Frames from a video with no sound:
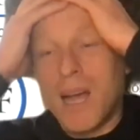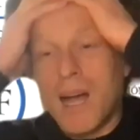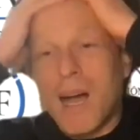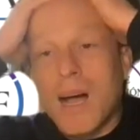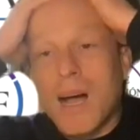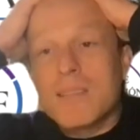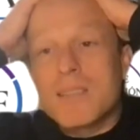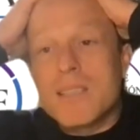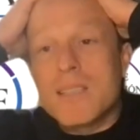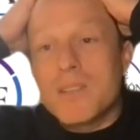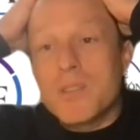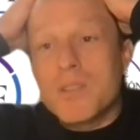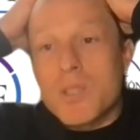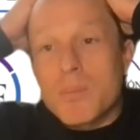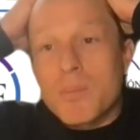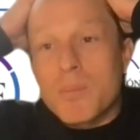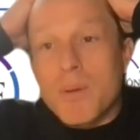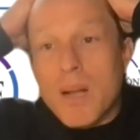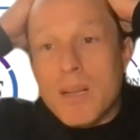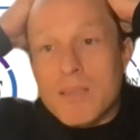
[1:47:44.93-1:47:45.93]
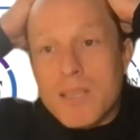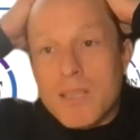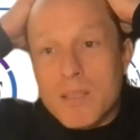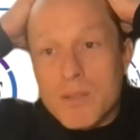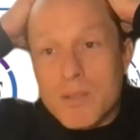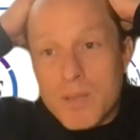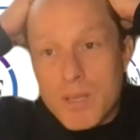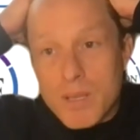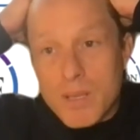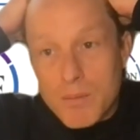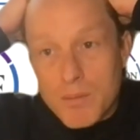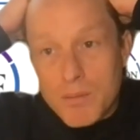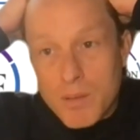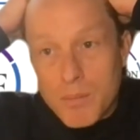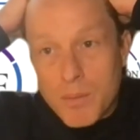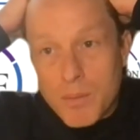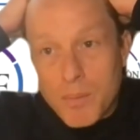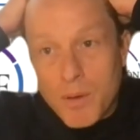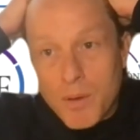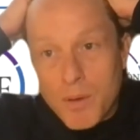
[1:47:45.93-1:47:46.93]
I'll send you the I'll send you the the
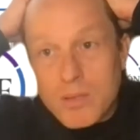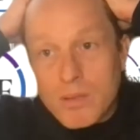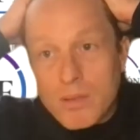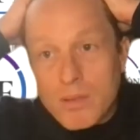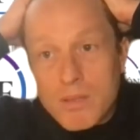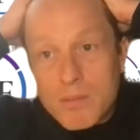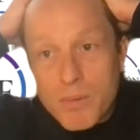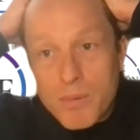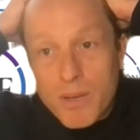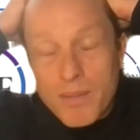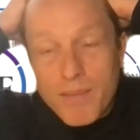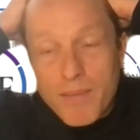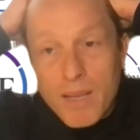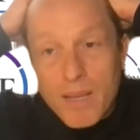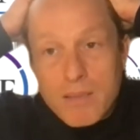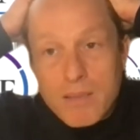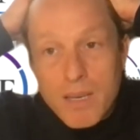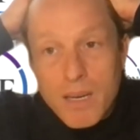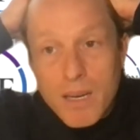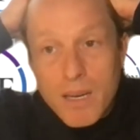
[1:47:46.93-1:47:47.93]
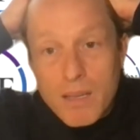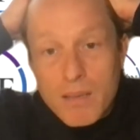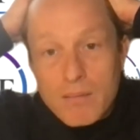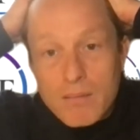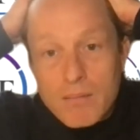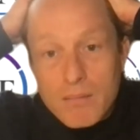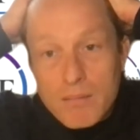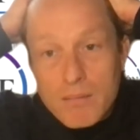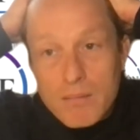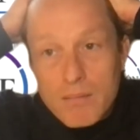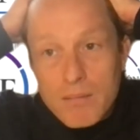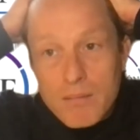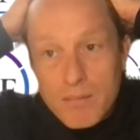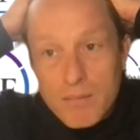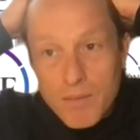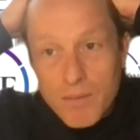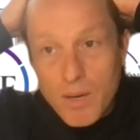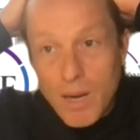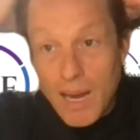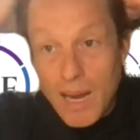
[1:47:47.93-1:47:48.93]
proposal. It's pretty fascinating,
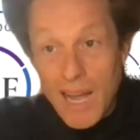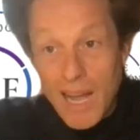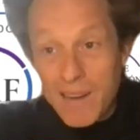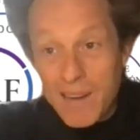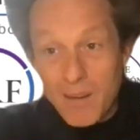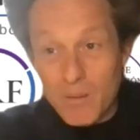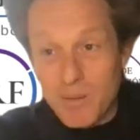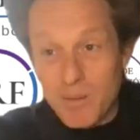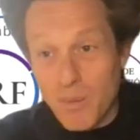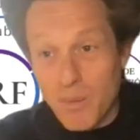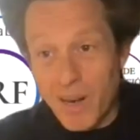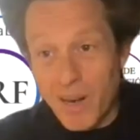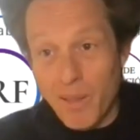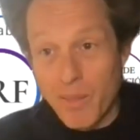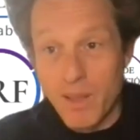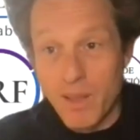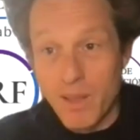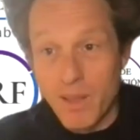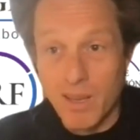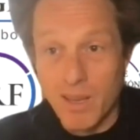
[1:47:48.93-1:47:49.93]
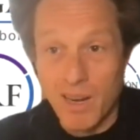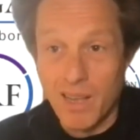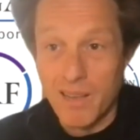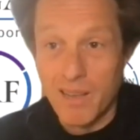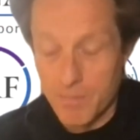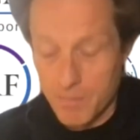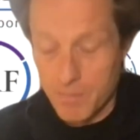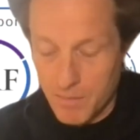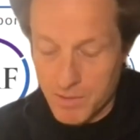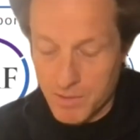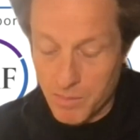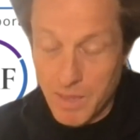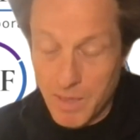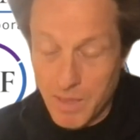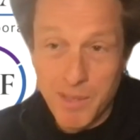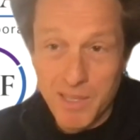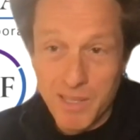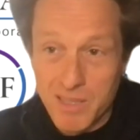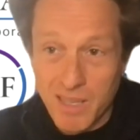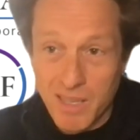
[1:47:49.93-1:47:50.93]
For, and I don't know anything, and I so
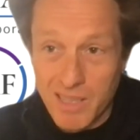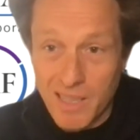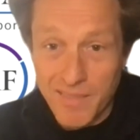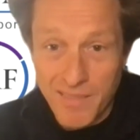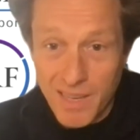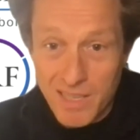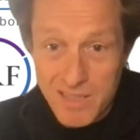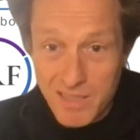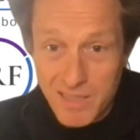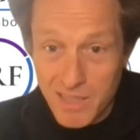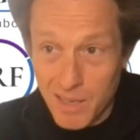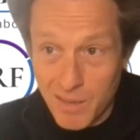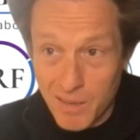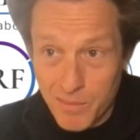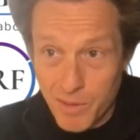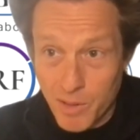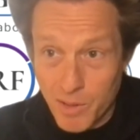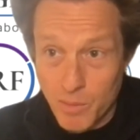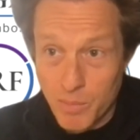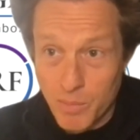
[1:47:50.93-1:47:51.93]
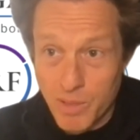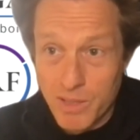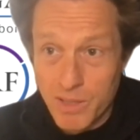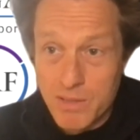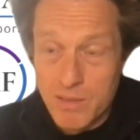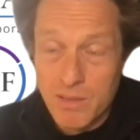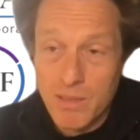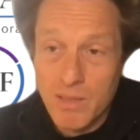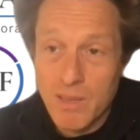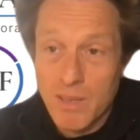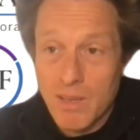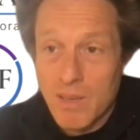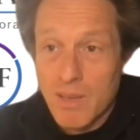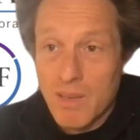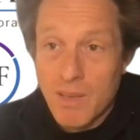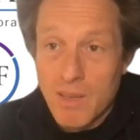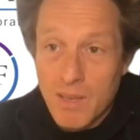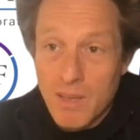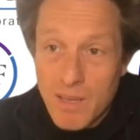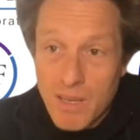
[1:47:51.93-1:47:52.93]
maybe it's not that fascinating for you, but it's
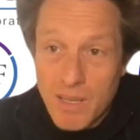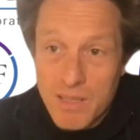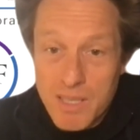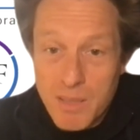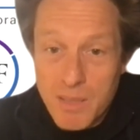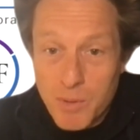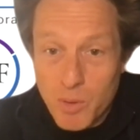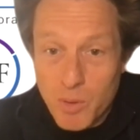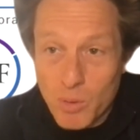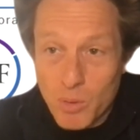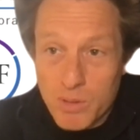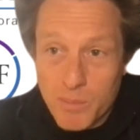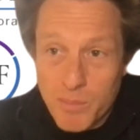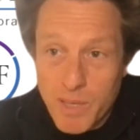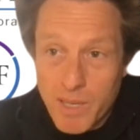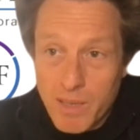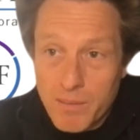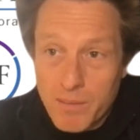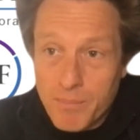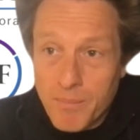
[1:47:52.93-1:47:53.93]
it seemed cool to me.